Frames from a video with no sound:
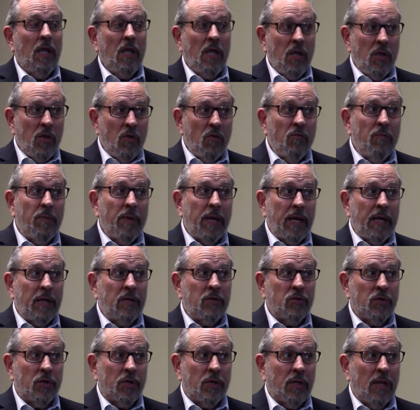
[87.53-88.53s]
you've been
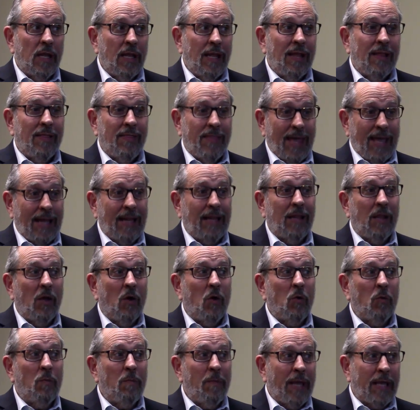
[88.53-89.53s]
injured. That
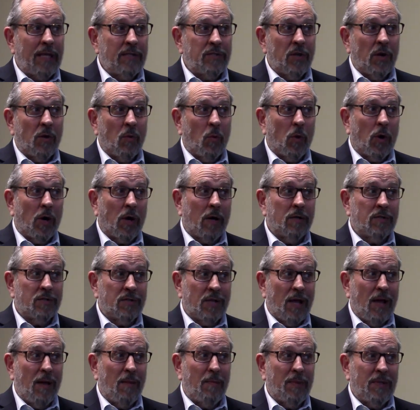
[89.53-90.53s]
alone makes it a workers'
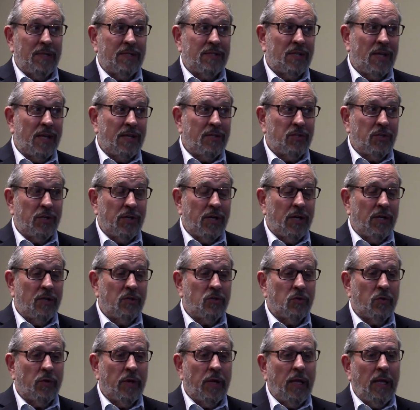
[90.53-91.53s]
compensation
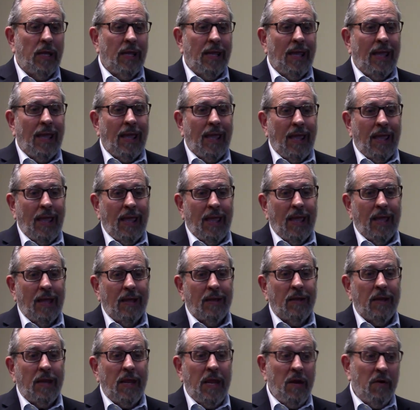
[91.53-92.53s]
injury.
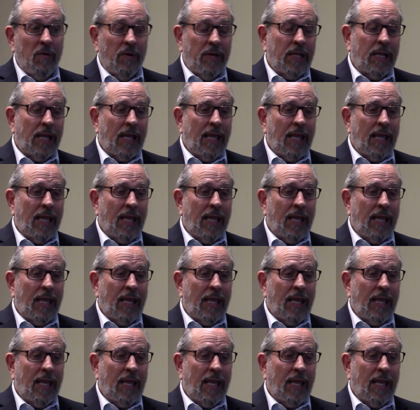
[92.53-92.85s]
And here in the